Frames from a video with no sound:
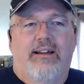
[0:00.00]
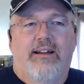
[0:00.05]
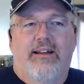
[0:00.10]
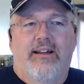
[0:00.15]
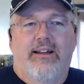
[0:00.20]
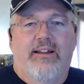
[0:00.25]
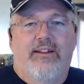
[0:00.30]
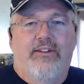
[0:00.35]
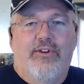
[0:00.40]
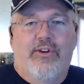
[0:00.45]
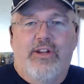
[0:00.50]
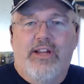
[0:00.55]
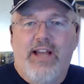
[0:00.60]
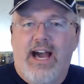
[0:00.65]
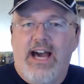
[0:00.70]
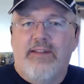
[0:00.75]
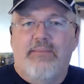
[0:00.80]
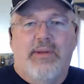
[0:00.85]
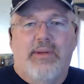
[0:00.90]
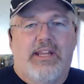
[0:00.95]
you
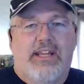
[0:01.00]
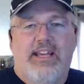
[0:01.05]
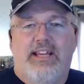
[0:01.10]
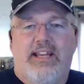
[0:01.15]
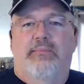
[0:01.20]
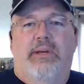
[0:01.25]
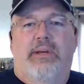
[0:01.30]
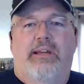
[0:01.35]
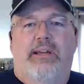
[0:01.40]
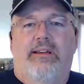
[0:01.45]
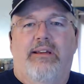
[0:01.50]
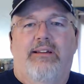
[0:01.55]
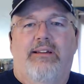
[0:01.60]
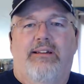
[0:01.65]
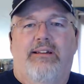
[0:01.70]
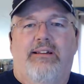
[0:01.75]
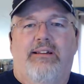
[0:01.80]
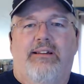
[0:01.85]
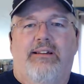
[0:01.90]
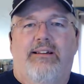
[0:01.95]
got to be kidding me.
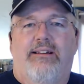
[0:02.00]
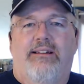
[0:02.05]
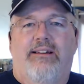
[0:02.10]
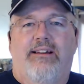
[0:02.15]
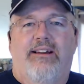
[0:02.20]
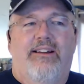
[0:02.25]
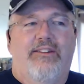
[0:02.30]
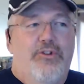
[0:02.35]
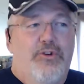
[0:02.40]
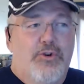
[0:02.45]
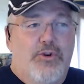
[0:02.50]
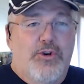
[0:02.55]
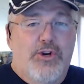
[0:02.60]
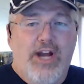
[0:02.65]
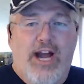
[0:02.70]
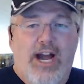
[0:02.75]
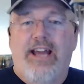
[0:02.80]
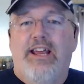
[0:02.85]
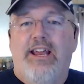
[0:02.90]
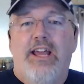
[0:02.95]
You
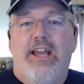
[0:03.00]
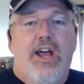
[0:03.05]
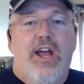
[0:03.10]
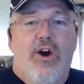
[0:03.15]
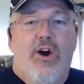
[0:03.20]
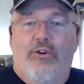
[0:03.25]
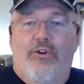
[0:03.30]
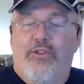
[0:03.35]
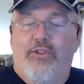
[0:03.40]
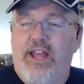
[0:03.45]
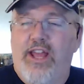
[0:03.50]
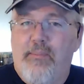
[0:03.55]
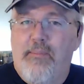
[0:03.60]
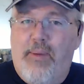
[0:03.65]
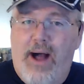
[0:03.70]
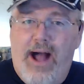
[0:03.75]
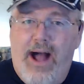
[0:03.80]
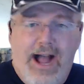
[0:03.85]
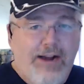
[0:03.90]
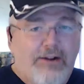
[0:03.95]
got the
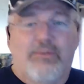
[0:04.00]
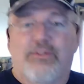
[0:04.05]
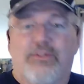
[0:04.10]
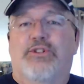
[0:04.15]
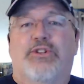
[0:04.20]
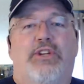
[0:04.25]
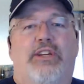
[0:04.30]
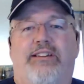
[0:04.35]
hypocrisy